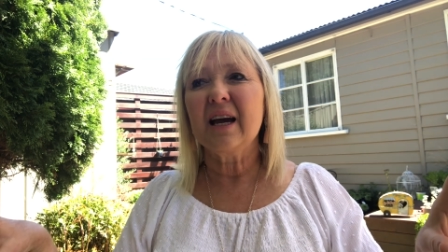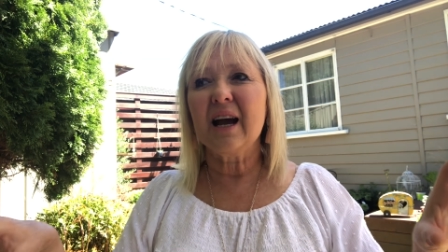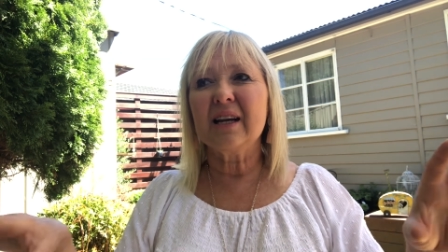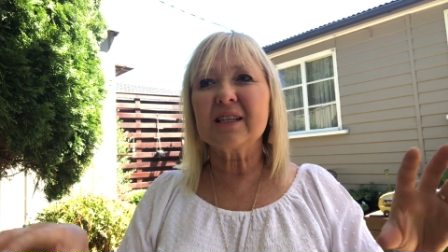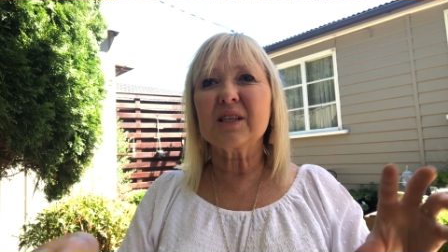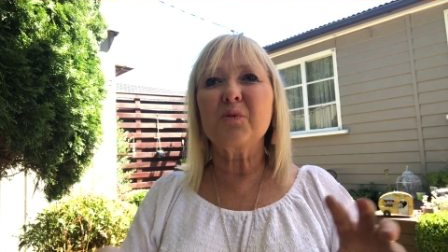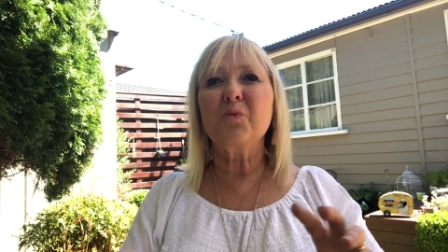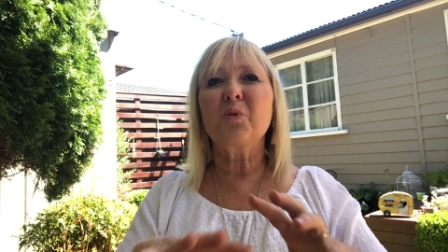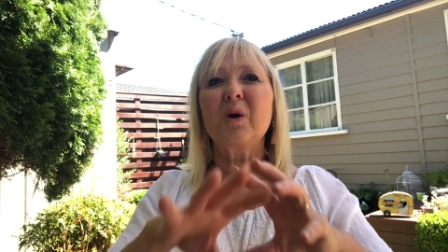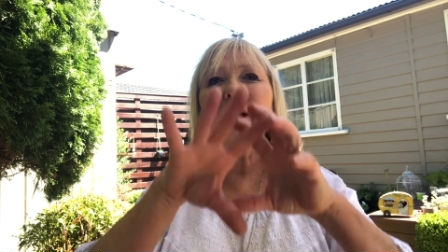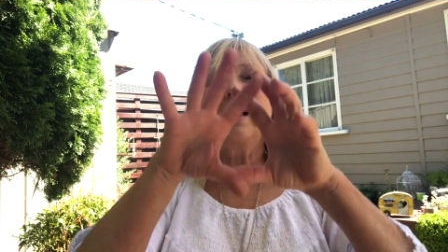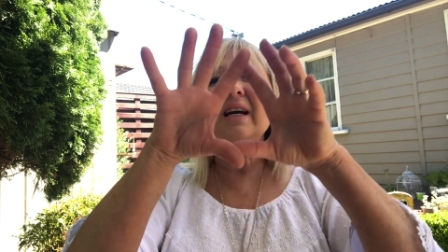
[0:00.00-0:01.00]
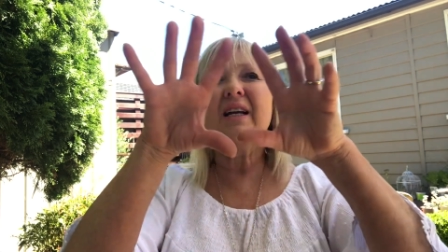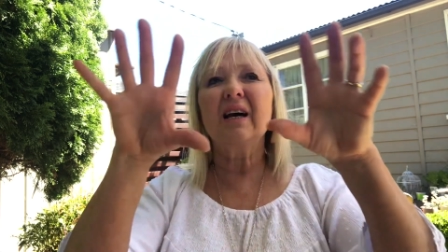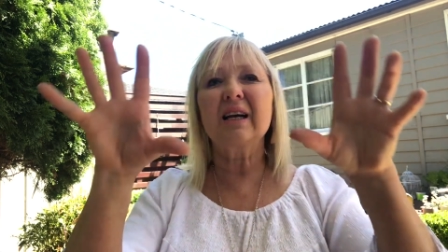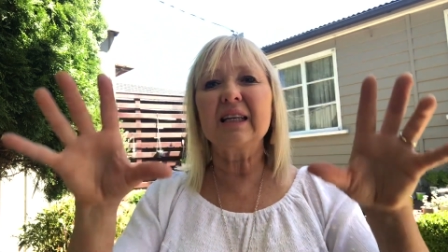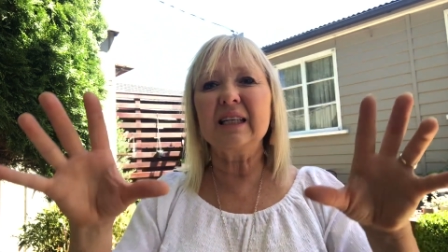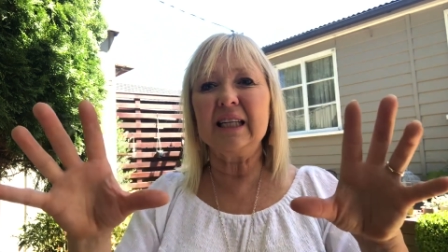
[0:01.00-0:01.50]
And so we're
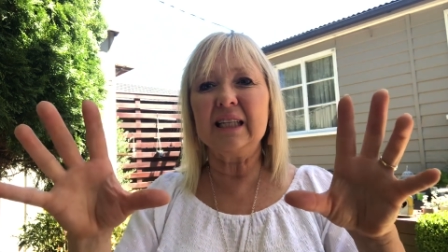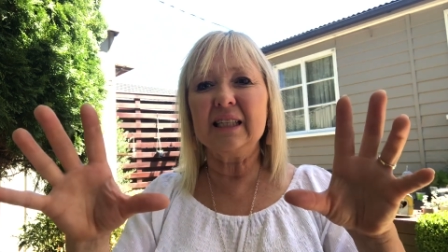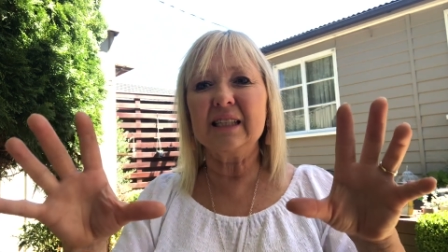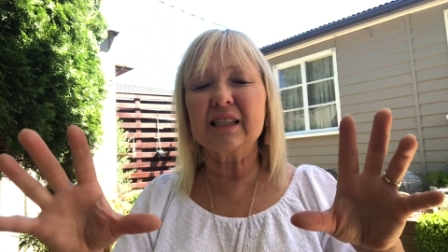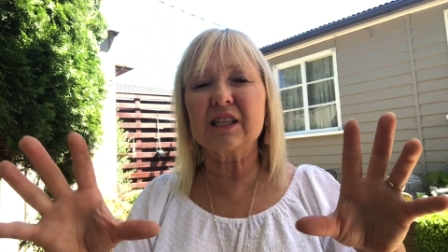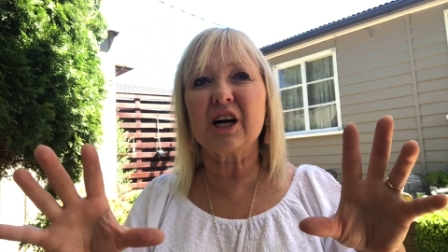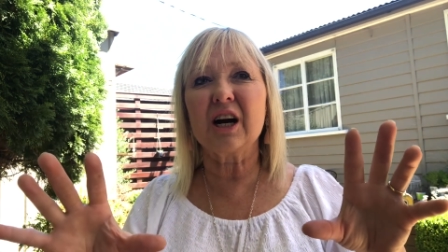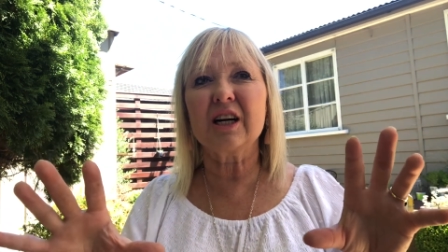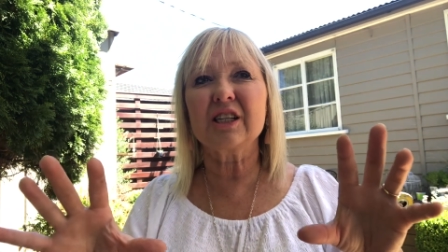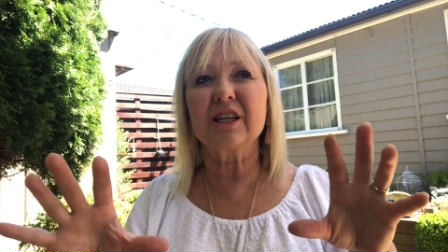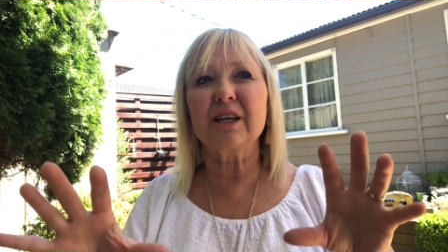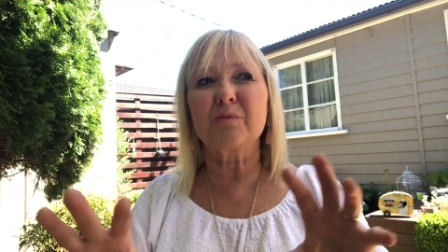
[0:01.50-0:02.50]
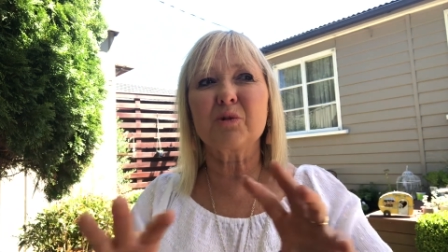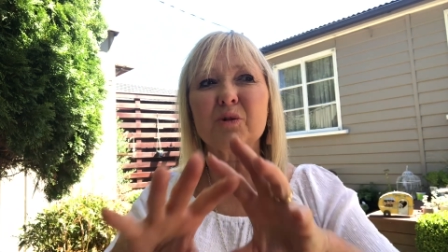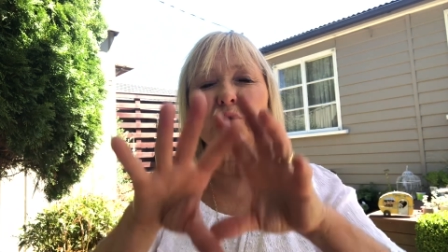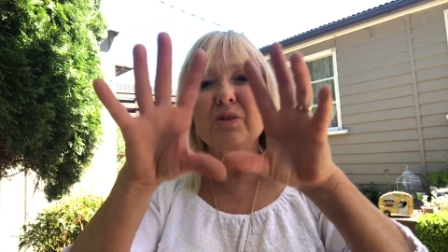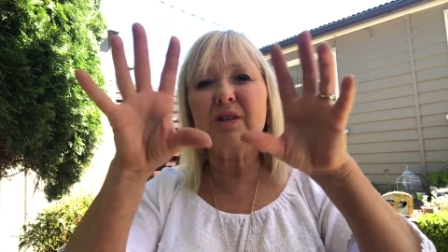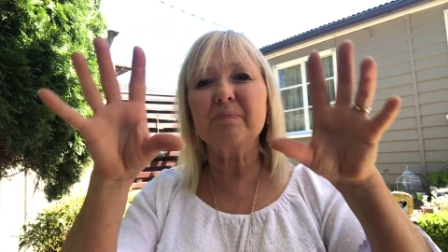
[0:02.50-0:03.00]
like leading the charge again. We're
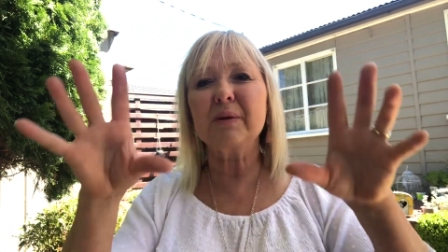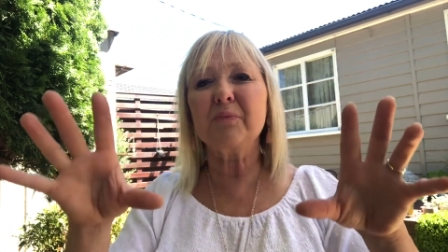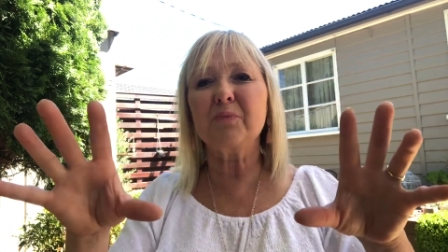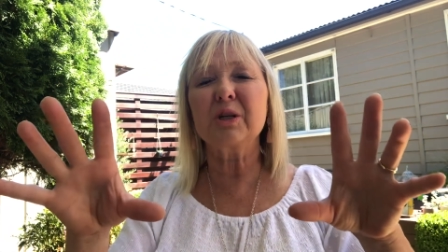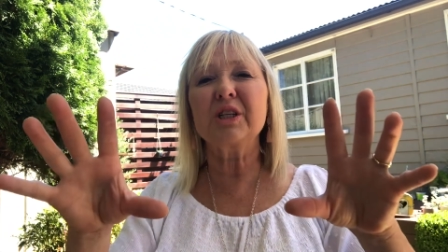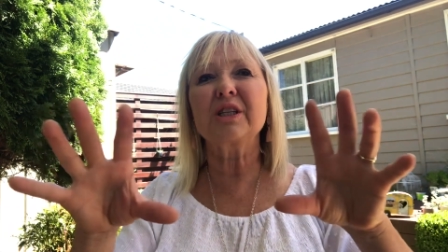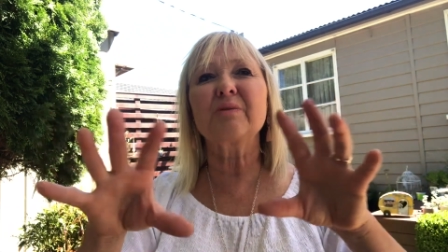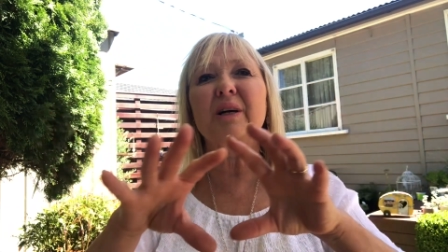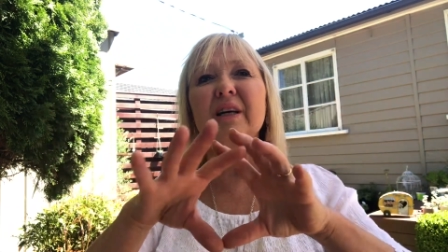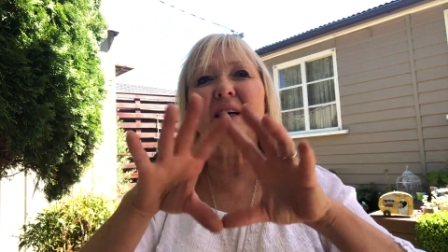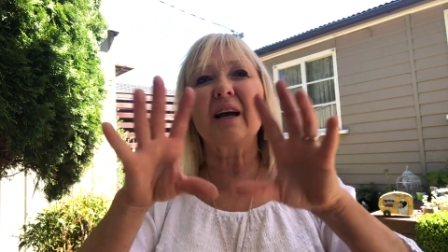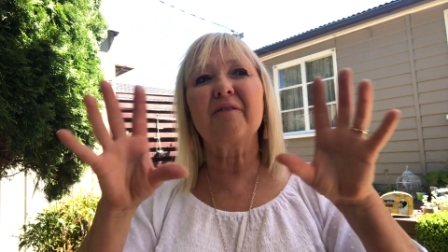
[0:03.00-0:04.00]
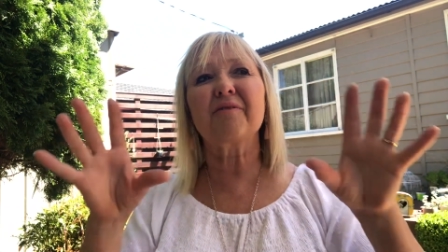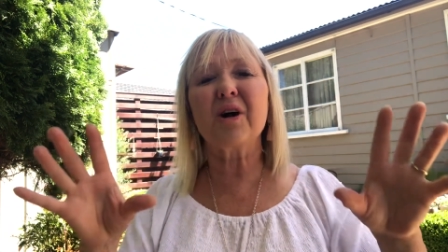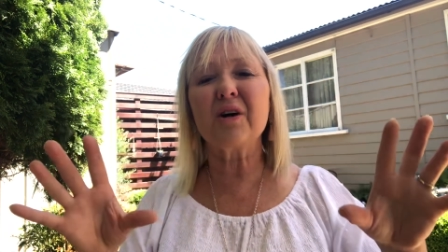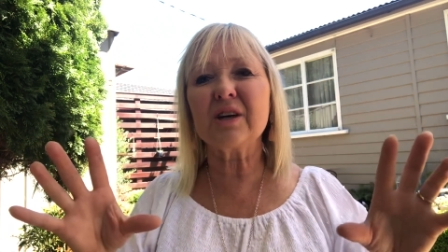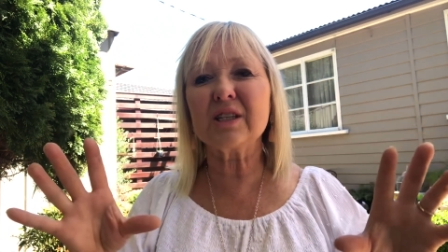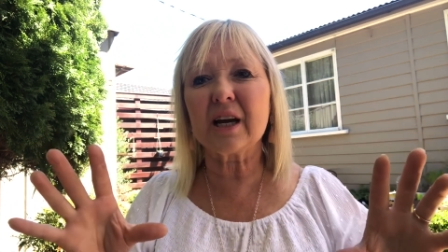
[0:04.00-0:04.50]
on this big bridge. We're getting our
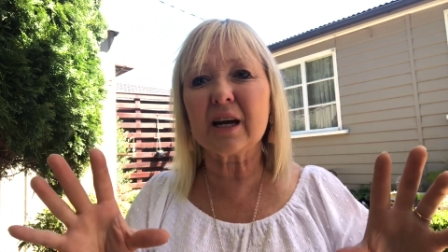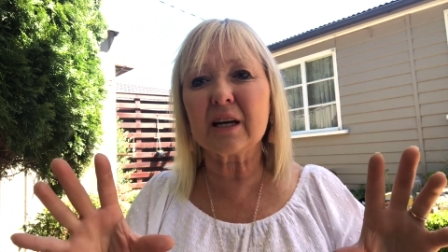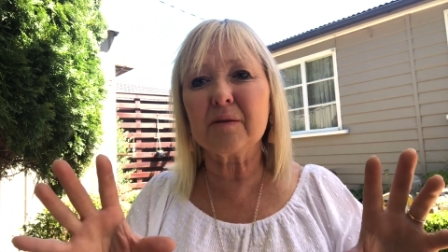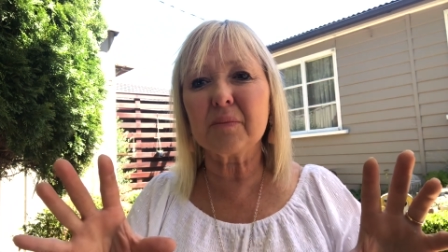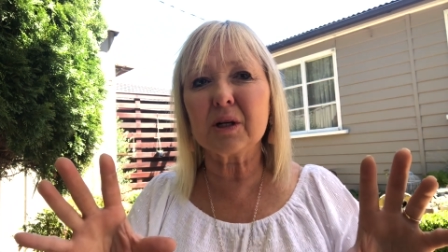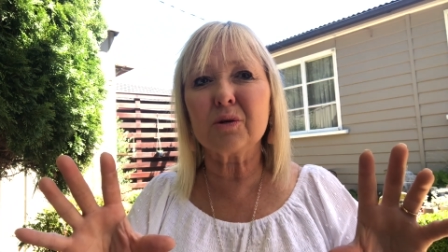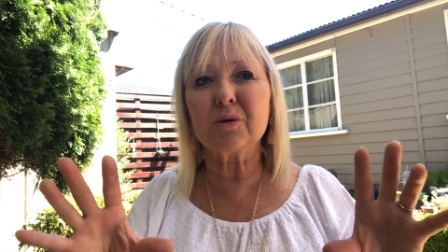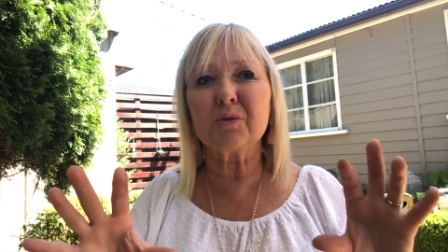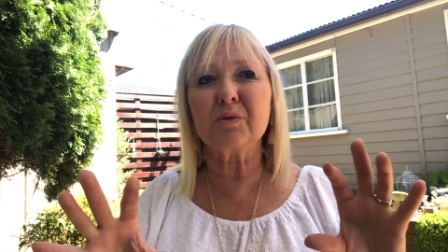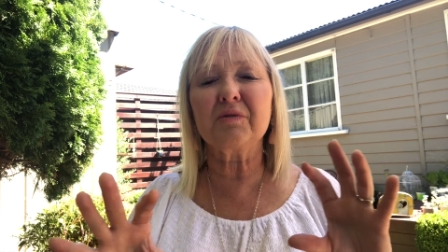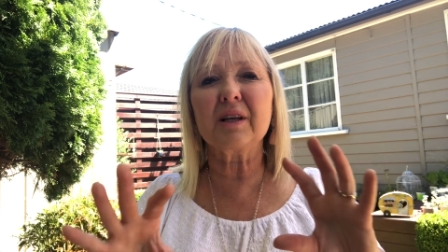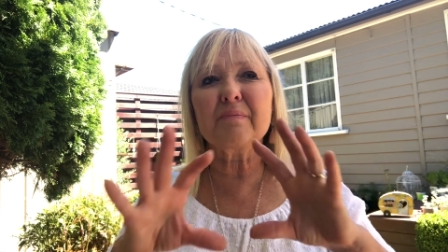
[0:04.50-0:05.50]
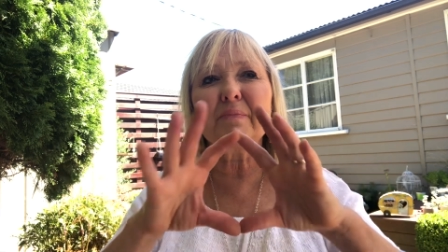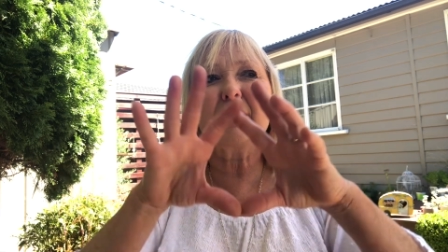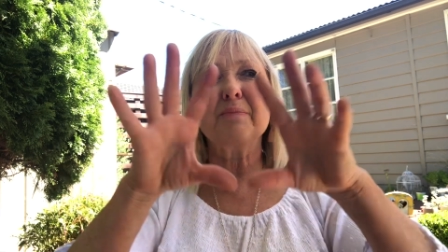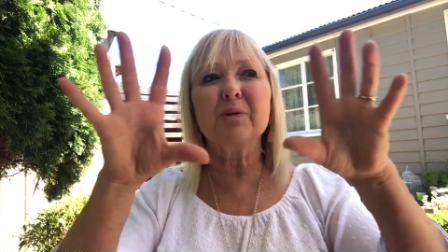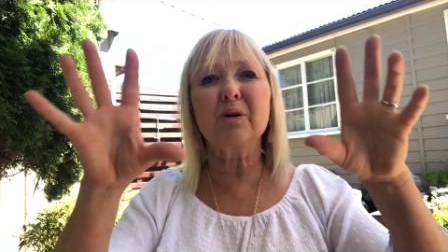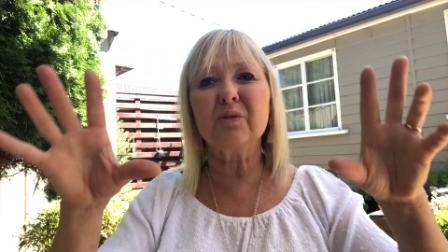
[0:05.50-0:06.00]
photo taken because we've led
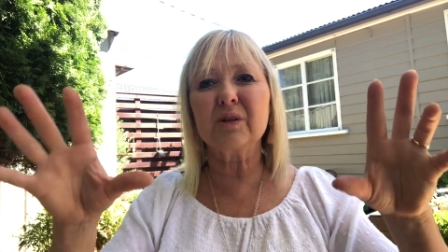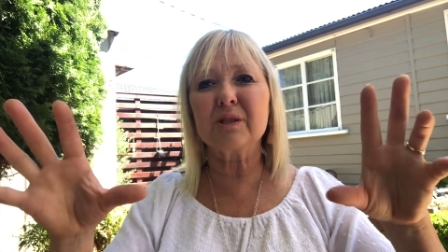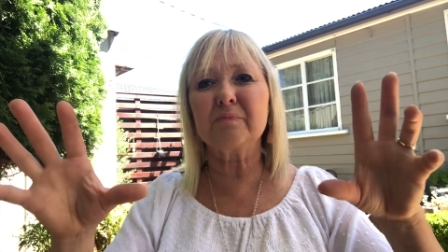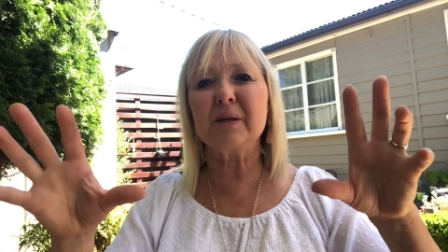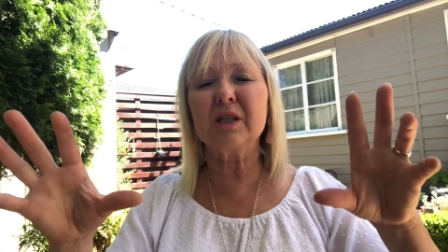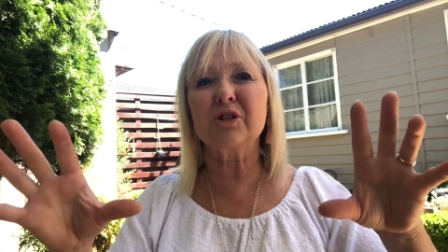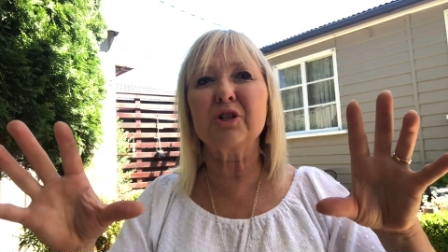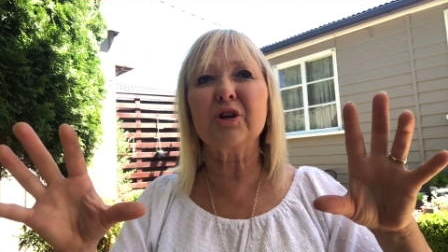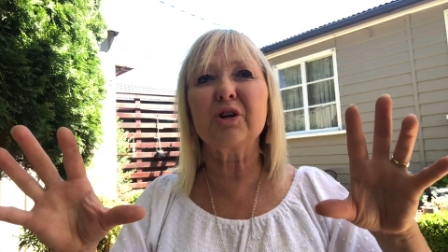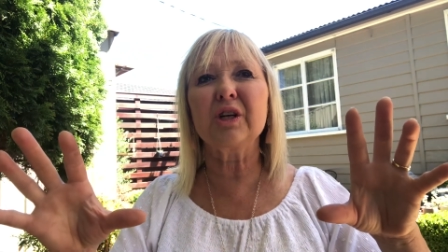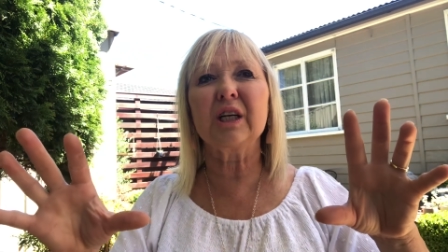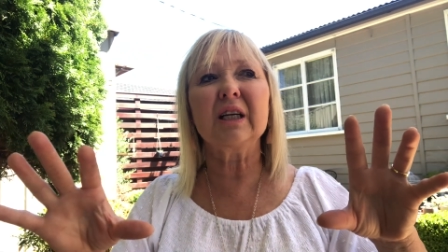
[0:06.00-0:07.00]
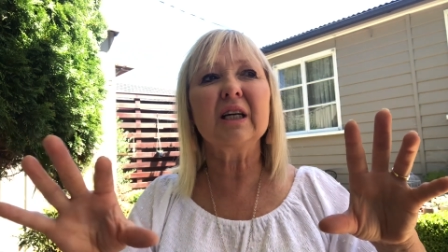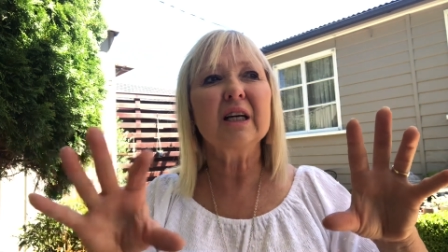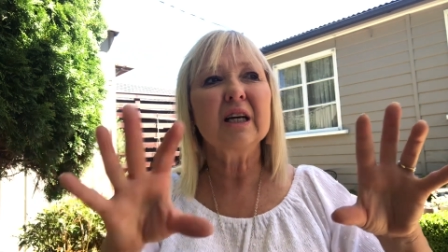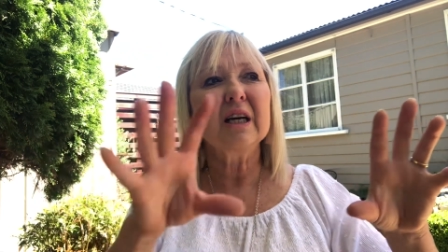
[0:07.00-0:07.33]
people on this big journey.